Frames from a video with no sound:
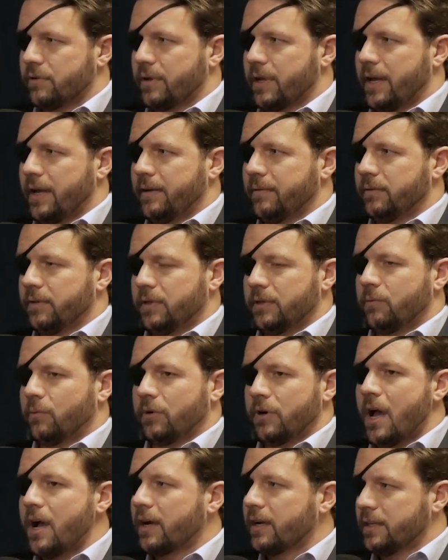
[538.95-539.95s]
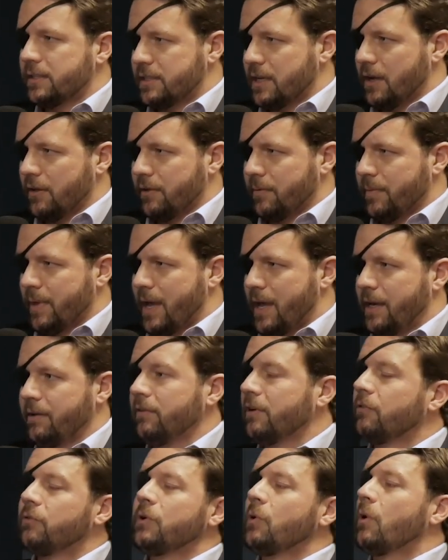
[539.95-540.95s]
Okay, we're not going to tell them that.
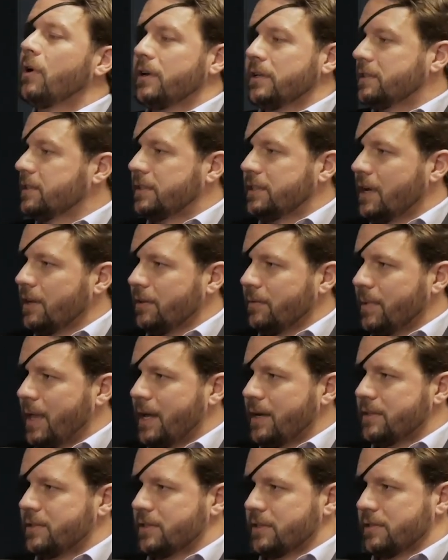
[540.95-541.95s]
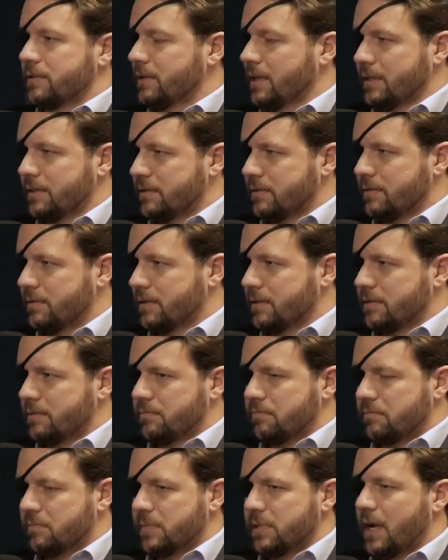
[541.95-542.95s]
Even if we wanted to tell them that, it's
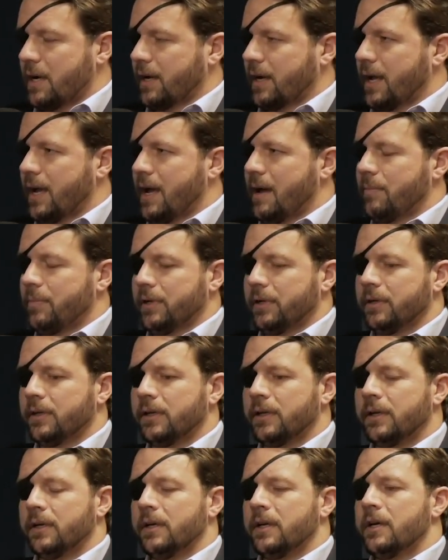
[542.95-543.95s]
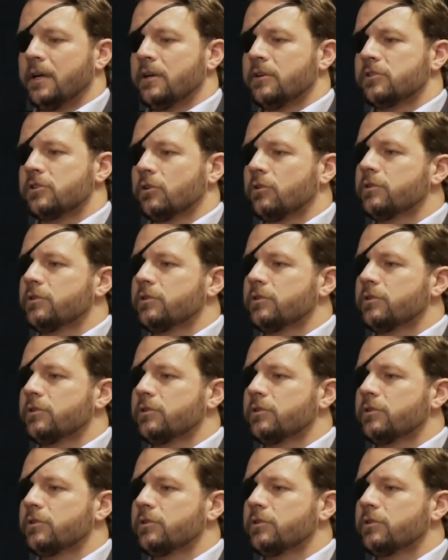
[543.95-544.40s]
not going to happen. So